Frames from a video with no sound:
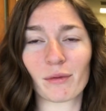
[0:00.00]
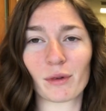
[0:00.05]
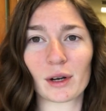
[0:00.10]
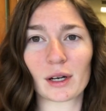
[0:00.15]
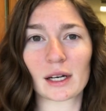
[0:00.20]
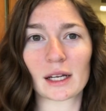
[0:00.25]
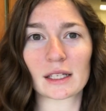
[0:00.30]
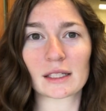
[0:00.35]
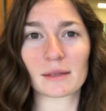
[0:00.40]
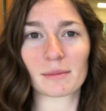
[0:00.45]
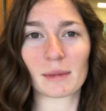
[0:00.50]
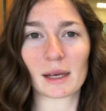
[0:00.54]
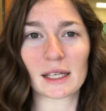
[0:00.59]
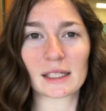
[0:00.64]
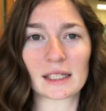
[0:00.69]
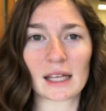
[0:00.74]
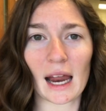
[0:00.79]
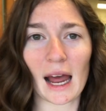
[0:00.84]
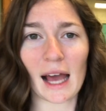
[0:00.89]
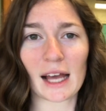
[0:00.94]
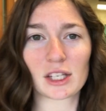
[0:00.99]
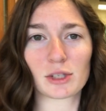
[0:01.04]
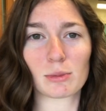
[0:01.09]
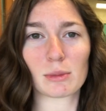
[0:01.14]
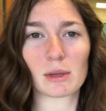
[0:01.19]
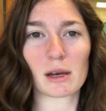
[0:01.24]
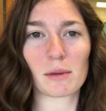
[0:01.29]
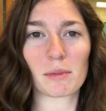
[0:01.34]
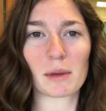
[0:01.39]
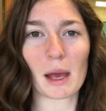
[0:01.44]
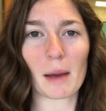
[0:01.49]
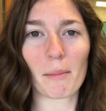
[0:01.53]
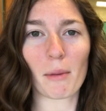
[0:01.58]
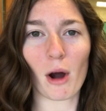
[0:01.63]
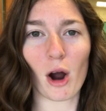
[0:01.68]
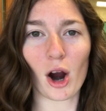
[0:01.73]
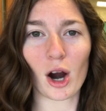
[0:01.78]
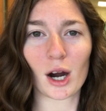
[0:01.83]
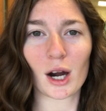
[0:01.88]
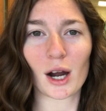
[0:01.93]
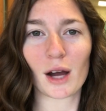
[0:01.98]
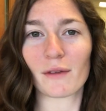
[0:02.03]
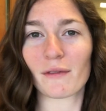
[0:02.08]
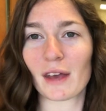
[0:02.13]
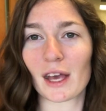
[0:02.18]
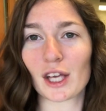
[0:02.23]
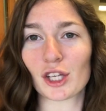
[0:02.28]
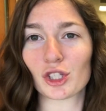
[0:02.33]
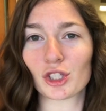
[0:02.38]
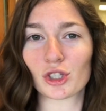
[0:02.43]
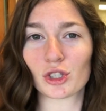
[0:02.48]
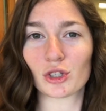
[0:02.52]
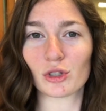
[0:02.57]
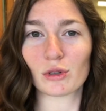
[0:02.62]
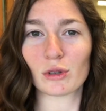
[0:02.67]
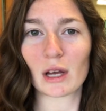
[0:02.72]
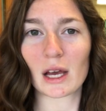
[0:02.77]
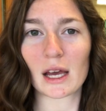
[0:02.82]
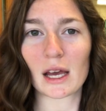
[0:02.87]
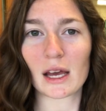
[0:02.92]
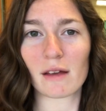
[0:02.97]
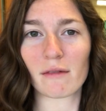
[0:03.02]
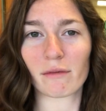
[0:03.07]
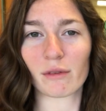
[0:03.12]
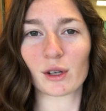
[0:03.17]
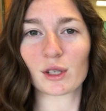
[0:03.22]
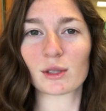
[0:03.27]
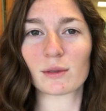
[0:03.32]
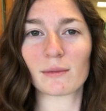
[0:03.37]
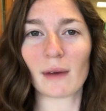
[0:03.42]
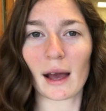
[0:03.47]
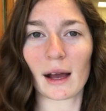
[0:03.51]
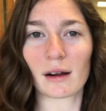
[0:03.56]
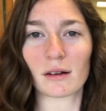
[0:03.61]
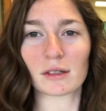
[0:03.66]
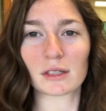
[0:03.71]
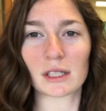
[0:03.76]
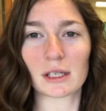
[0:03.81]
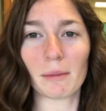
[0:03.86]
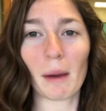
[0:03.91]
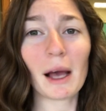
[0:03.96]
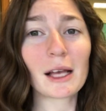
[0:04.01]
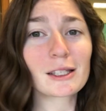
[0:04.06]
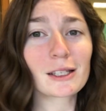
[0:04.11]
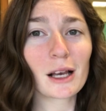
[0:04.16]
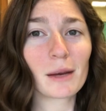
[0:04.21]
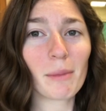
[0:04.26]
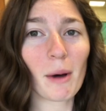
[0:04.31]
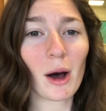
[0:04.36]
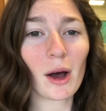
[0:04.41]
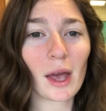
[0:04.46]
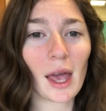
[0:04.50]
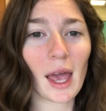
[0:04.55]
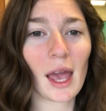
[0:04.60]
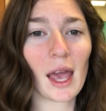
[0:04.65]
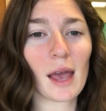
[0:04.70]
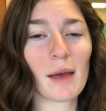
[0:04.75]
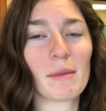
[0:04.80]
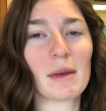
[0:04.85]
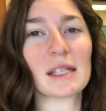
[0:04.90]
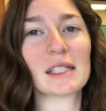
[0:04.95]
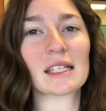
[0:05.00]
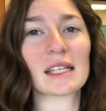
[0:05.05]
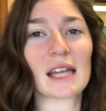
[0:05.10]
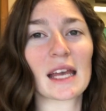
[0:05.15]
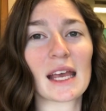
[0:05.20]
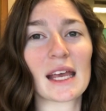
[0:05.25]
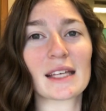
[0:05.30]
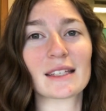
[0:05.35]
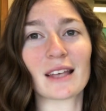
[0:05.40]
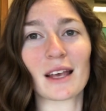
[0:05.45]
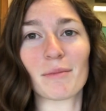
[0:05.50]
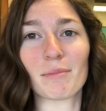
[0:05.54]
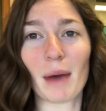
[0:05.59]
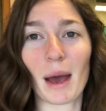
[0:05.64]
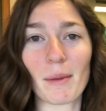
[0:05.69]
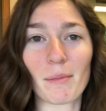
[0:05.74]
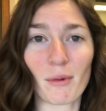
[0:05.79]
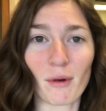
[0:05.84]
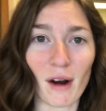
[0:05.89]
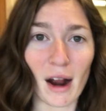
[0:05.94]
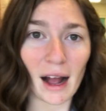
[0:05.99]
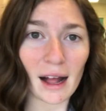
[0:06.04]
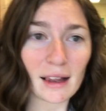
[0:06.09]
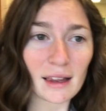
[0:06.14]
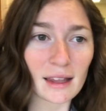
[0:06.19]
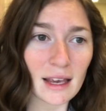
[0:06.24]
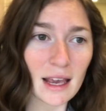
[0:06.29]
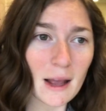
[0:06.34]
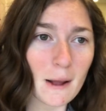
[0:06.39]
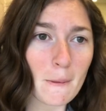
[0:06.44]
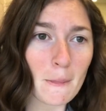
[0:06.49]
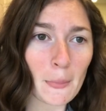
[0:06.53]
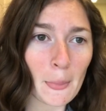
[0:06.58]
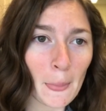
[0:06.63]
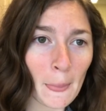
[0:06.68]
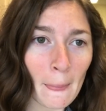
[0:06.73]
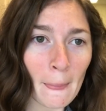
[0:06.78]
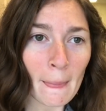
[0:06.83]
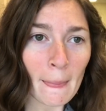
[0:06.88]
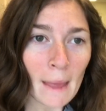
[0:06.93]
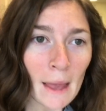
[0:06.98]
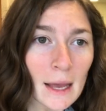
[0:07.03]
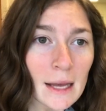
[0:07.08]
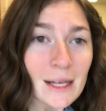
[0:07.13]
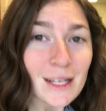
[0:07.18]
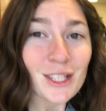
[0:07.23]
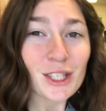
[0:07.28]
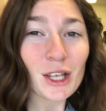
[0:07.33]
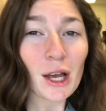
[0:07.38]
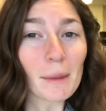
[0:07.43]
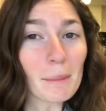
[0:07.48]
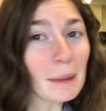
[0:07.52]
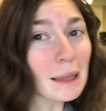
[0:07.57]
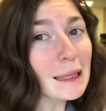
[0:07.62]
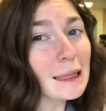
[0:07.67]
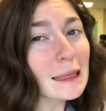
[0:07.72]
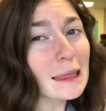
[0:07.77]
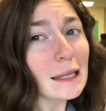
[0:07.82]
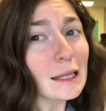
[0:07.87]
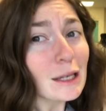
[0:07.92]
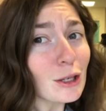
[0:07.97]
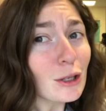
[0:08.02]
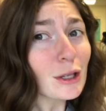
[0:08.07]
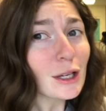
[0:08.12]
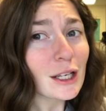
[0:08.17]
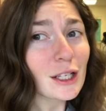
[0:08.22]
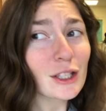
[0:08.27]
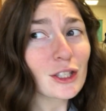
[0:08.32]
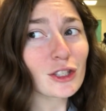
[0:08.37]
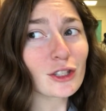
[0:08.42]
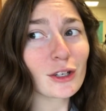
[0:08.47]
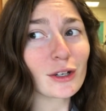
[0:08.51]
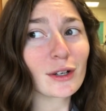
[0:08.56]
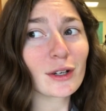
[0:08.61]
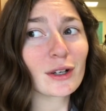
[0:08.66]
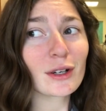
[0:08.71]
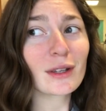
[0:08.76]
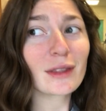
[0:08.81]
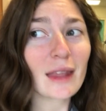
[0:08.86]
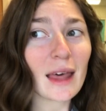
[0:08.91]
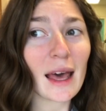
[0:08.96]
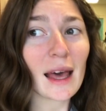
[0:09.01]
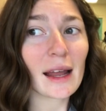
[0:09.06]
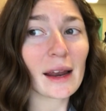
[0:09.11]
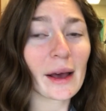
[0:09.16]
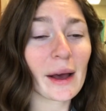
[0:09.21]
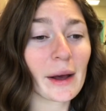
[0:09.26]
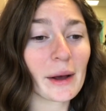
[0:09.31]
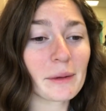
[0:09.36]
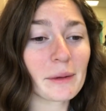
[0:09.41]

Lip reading: of worried because some kids had asked me to be a part of a student versus faculty basketball game, and today is a pep rally. So I'm a little concerned that